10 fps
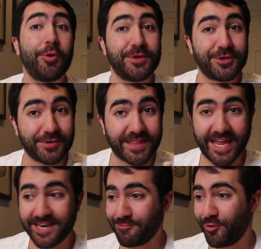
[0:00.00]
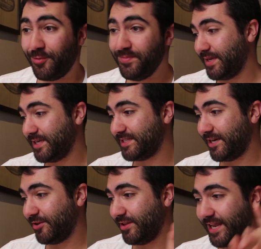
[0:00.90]
won't be doing that anymore because I
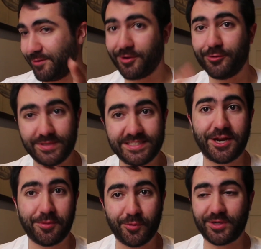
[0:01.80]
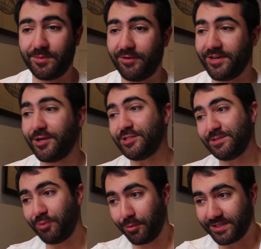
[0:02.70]
know that anyone who is going to be watching my videos
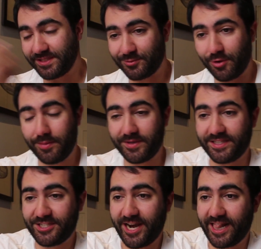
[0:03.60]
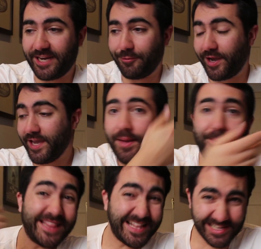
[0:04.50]
is probably subscribed to the channel anyway.
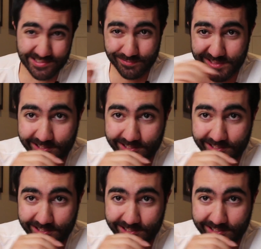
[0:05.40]
But that doesn't